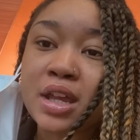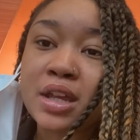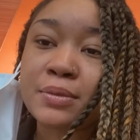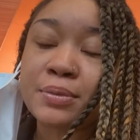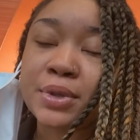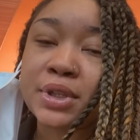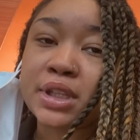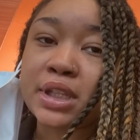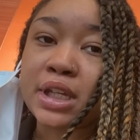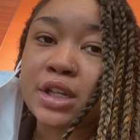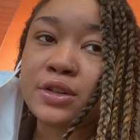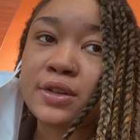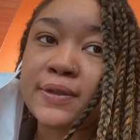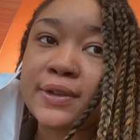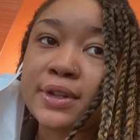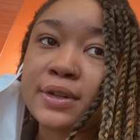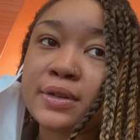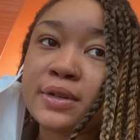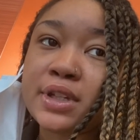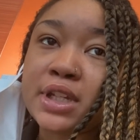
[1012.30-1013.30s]
But the
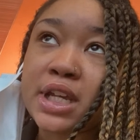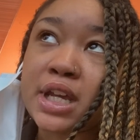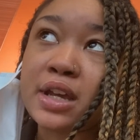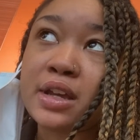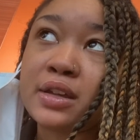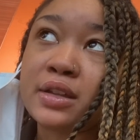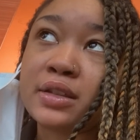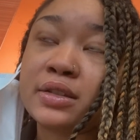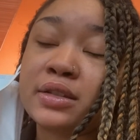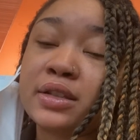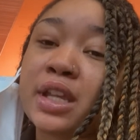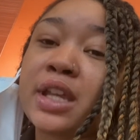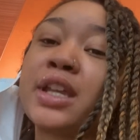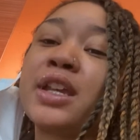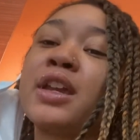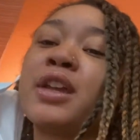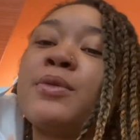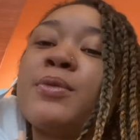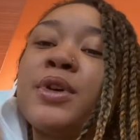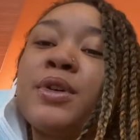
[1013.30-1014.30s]
interview, yeah, like
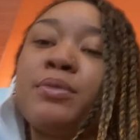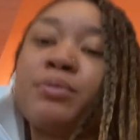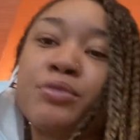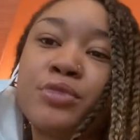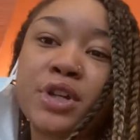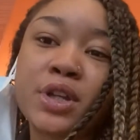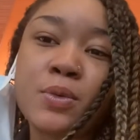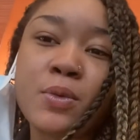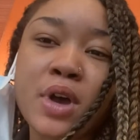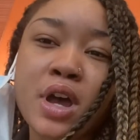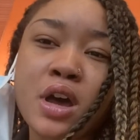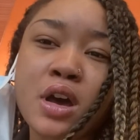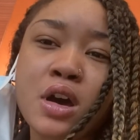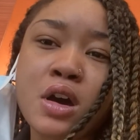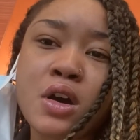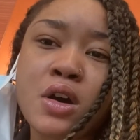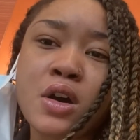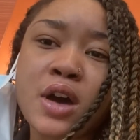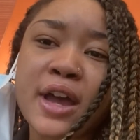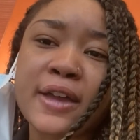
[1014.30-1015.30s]
it went pretty
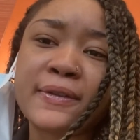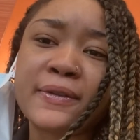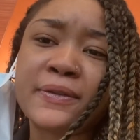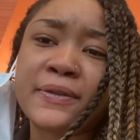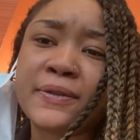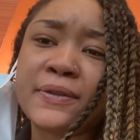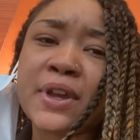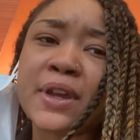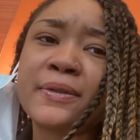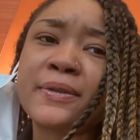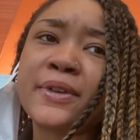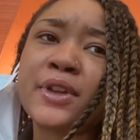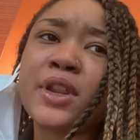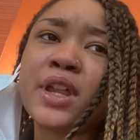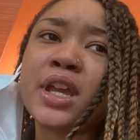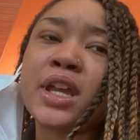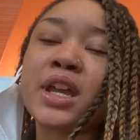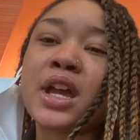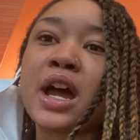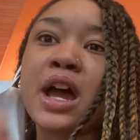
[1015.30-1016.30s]
well I, f- I feel
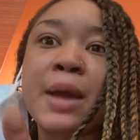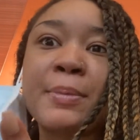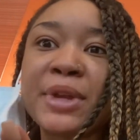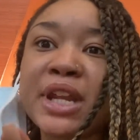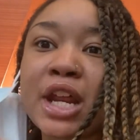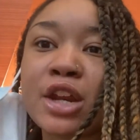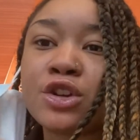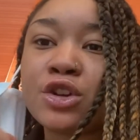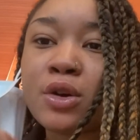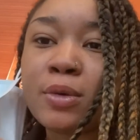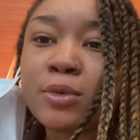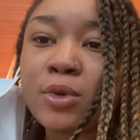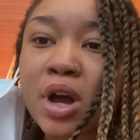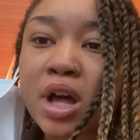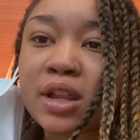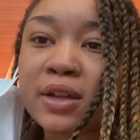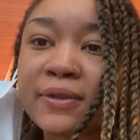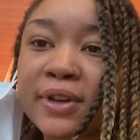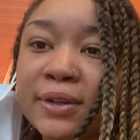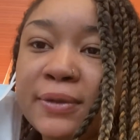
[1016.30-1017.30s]
like i mean i know i'm
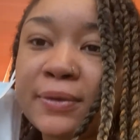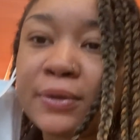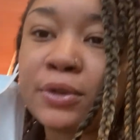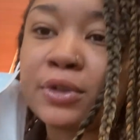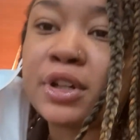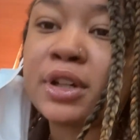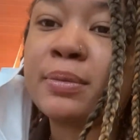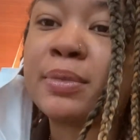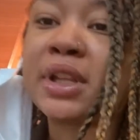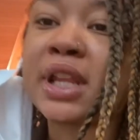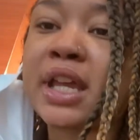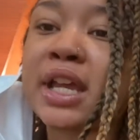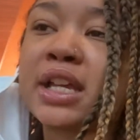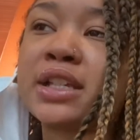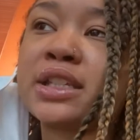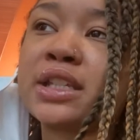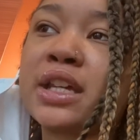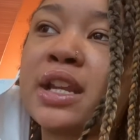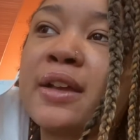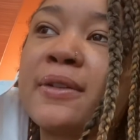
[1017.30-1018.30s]
qualified for it but like i
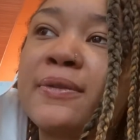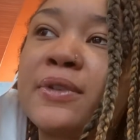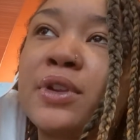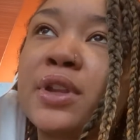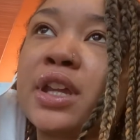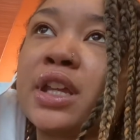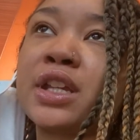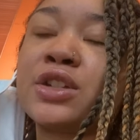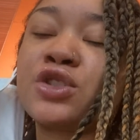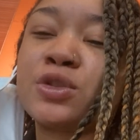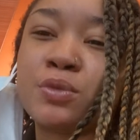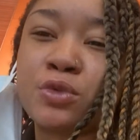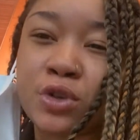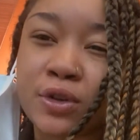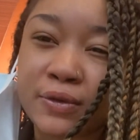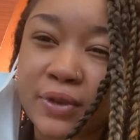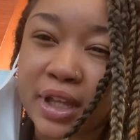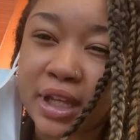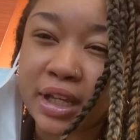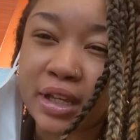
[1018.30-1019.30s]
said i feel like it's more
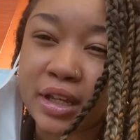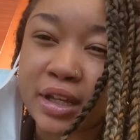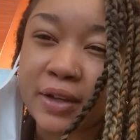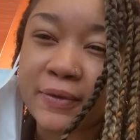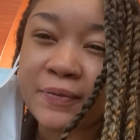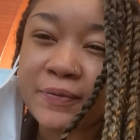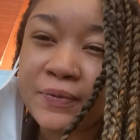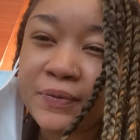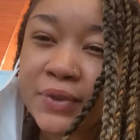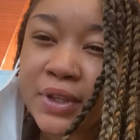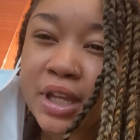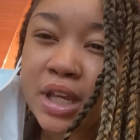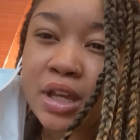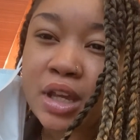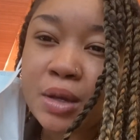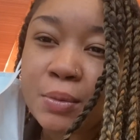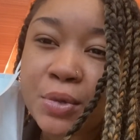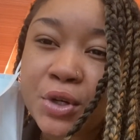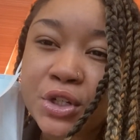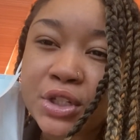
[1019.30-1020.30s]
of like a
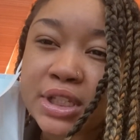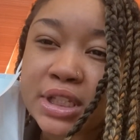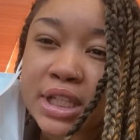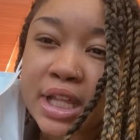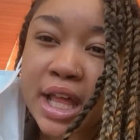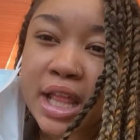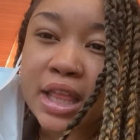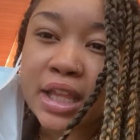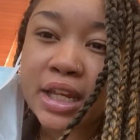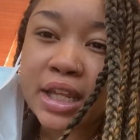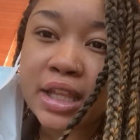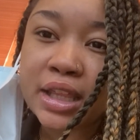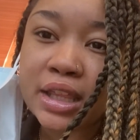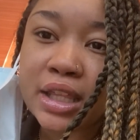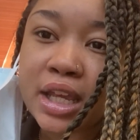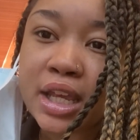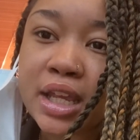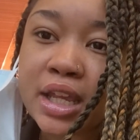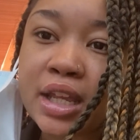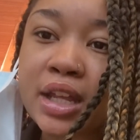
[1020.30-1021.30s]
personality
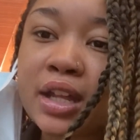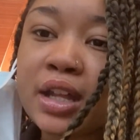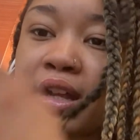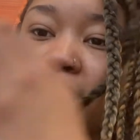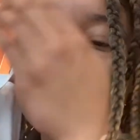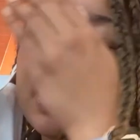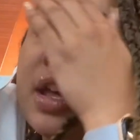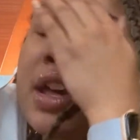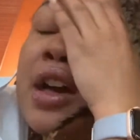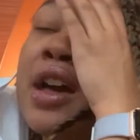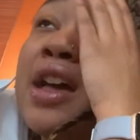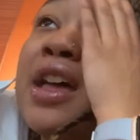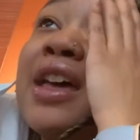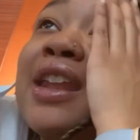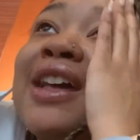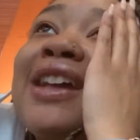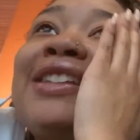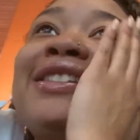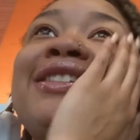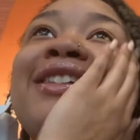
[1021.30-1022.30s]
thing and
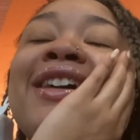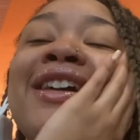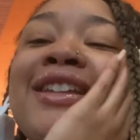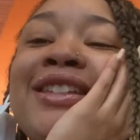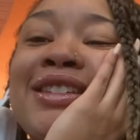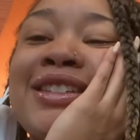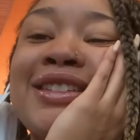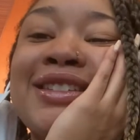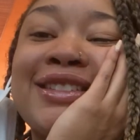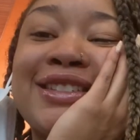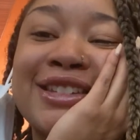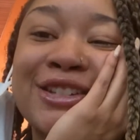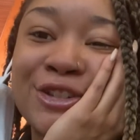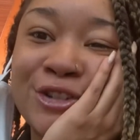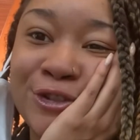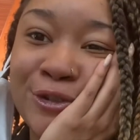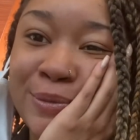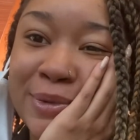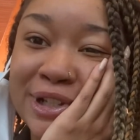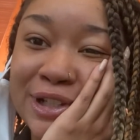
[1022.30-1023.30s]
i tend to
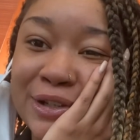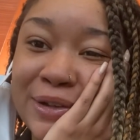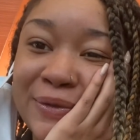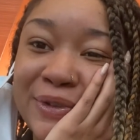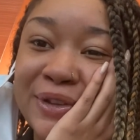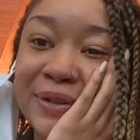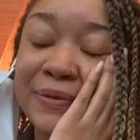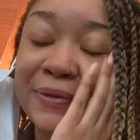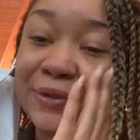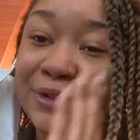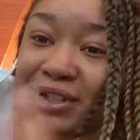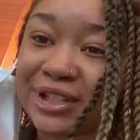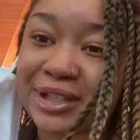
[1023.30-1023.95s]
shoot myself in the foot